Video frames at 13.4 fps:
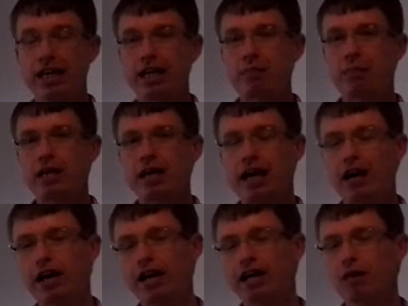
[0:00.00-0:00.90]
keeping
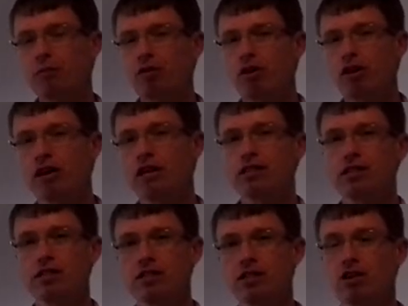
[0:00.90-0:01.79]
our enterprise
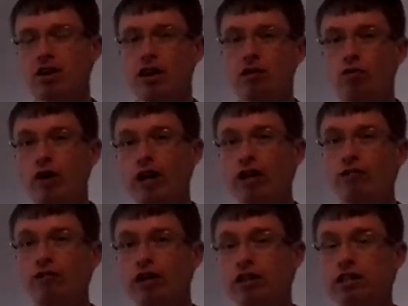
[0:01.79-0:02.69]
design
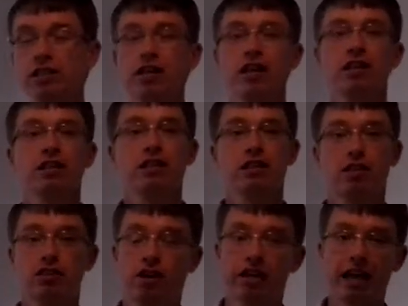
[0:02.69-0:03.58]
relevant to
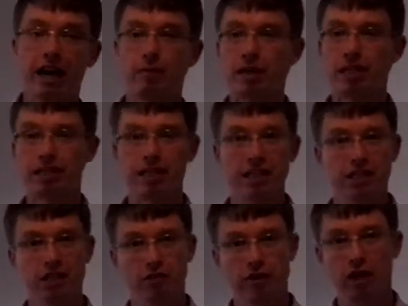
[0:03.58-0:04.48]
the dynamic
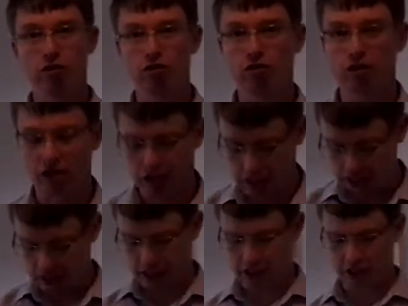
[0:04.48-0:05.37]
needs of our
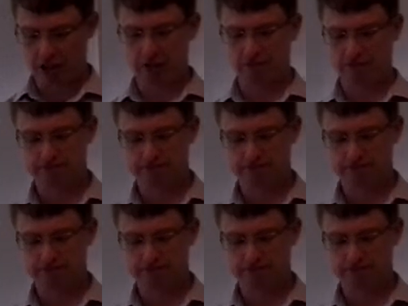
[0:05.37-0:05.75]
organisation.